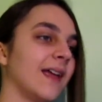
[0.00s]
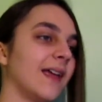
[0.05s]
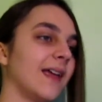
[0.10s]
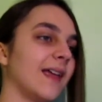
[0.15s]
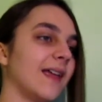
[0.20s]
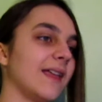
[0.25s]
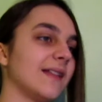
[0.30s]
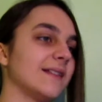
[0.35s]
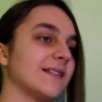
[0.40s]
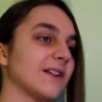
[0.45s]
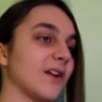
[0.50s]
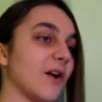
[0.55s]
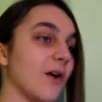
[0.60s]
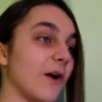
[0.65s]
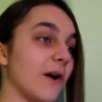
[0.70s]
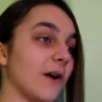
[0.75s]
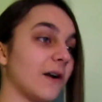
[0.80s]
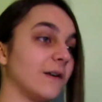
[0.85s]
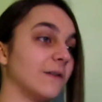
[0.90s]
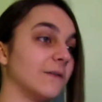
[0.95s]
It's a
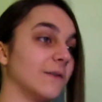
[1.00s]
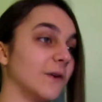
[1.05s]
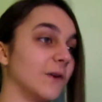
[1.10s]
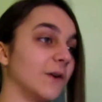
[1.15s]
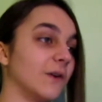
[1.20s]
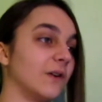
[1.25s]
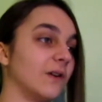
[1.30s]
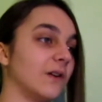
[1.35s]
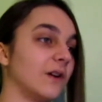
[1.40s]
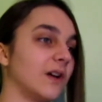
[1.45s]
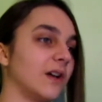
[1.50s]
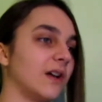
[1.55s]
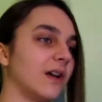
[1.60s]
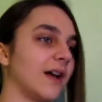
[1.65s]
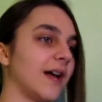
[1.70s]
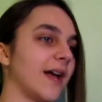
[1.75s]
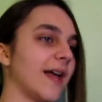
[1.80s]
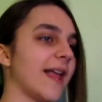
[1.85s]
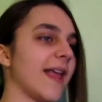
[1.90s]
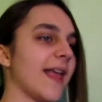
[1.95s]
carnival. But
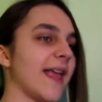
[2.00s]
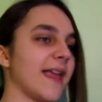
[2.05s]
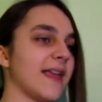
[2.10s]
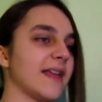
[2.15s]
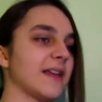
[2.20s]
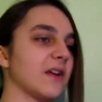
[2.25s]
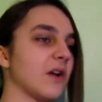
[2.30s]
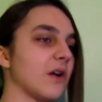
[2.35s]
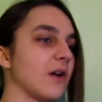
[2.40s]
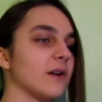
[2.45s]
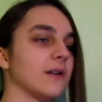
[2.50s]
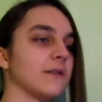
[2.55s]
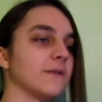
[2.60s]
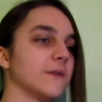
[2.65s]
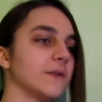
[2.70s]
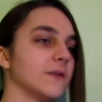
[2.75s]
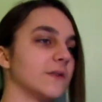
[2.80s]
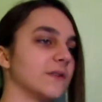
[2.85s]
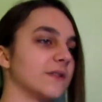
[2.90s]
I hate carnivals.